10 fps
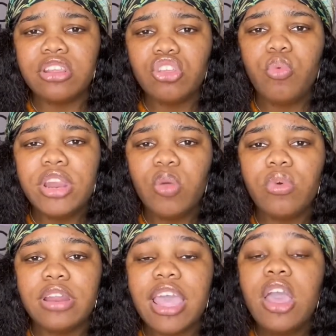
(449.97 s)
And you really
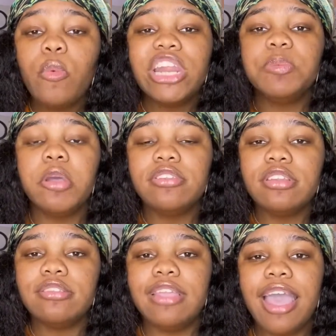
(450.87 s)
want, like, when this person
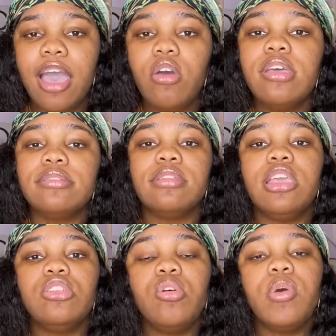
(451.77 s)
is down, say,
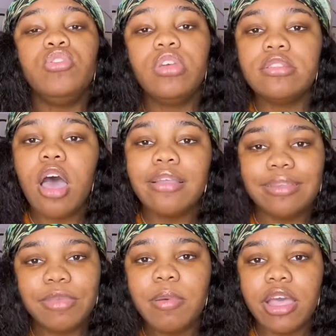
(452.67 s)
you know what, you can talk to
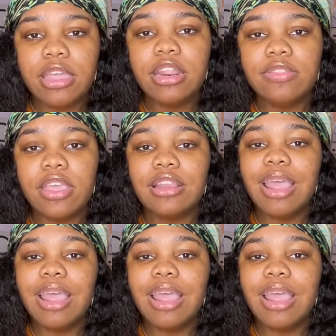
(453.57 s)
me about anything.